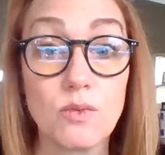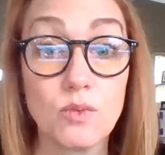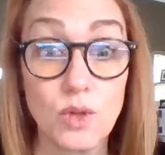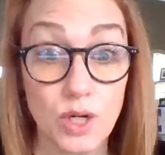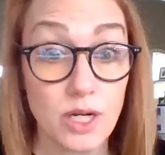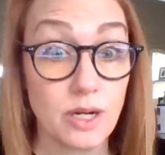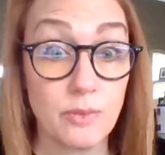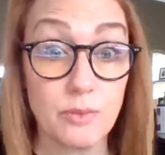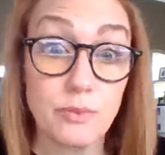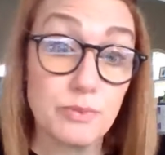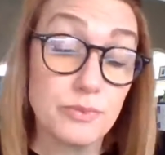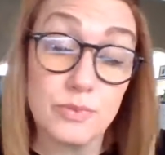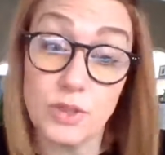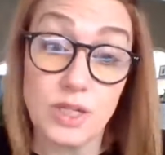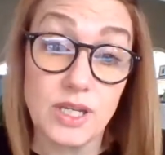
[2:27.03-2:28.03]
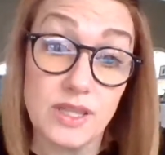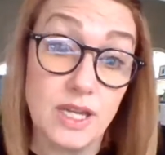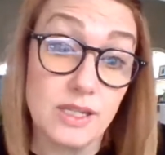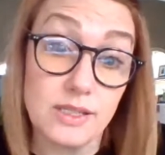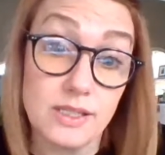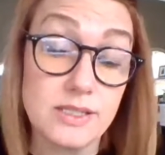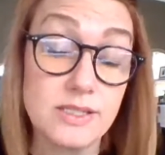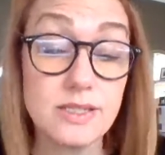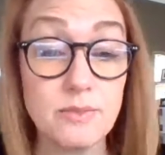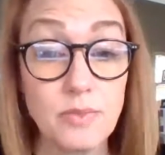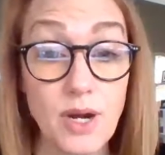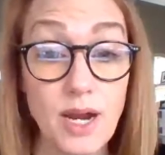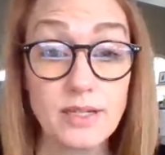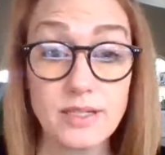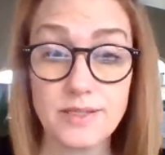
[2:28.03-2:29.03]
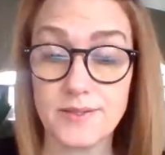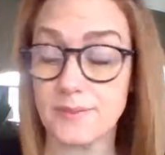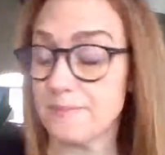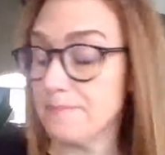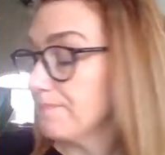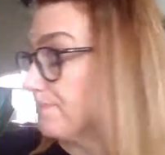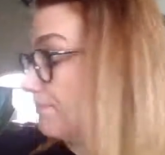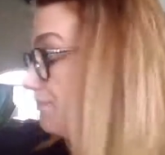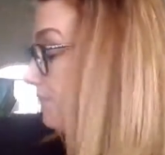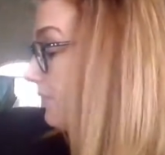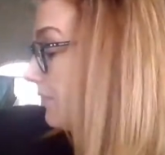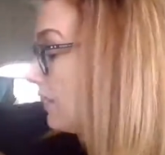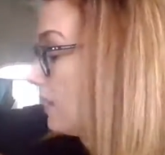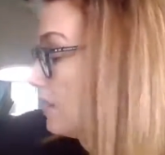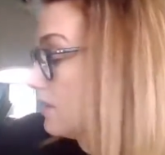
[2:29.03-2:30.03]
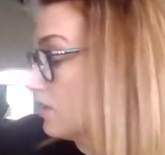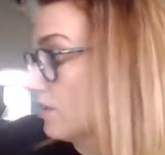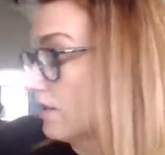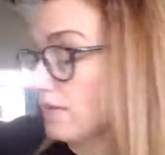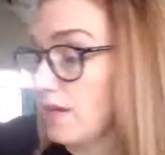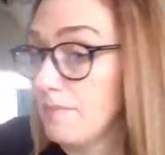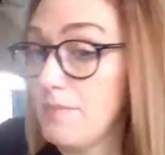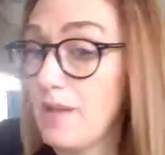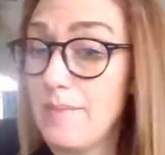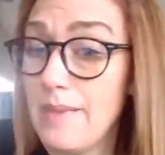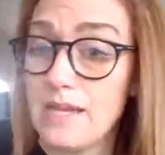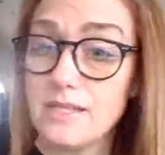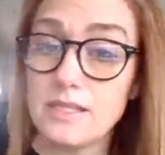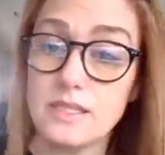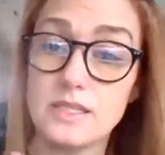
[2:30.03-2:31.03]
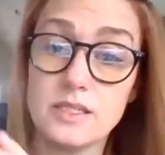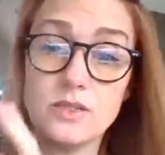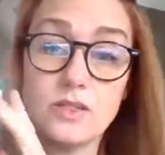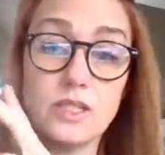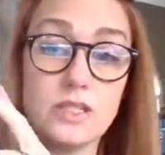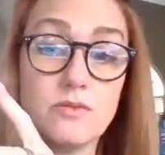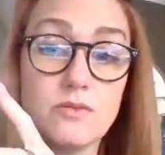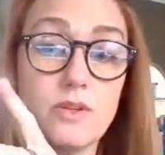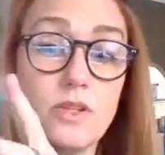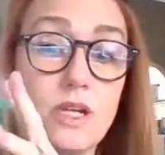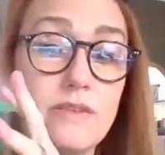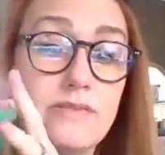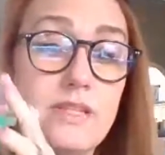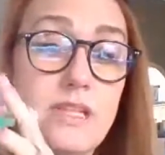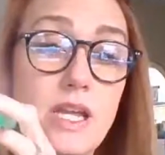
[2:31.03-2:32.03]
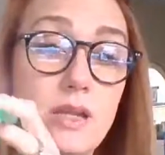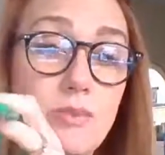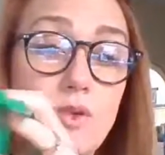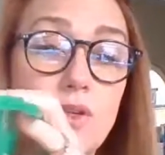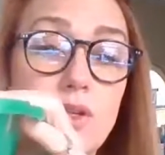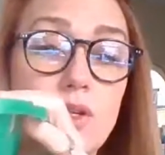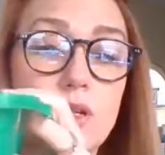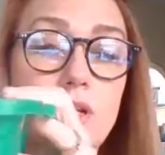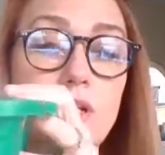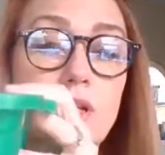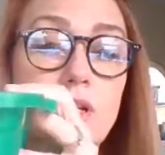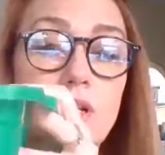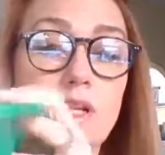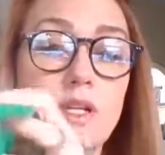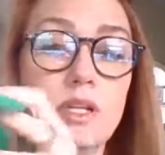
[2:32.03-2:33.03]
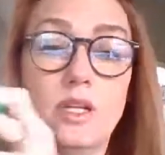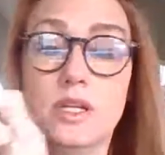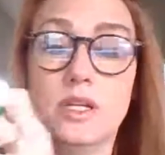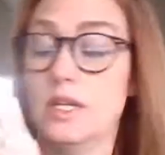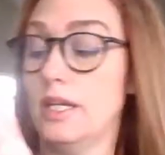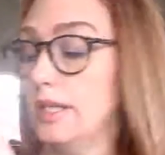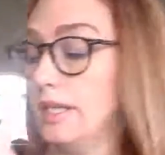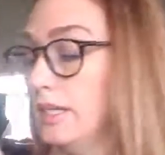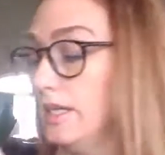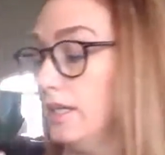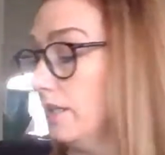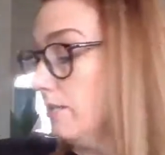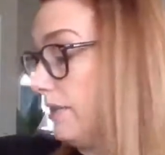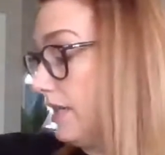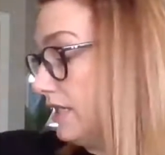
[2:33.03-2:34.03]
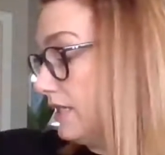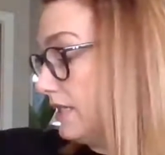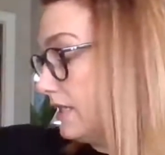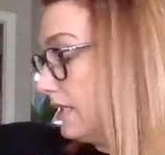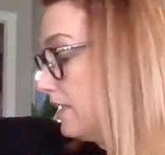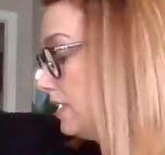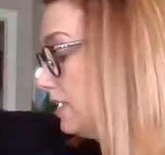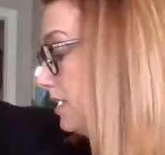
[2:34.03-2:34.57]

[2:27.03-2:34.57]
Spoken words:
we're going to look at that list and practice them. I've got my basket so it doesn't roll off the table. And there it went.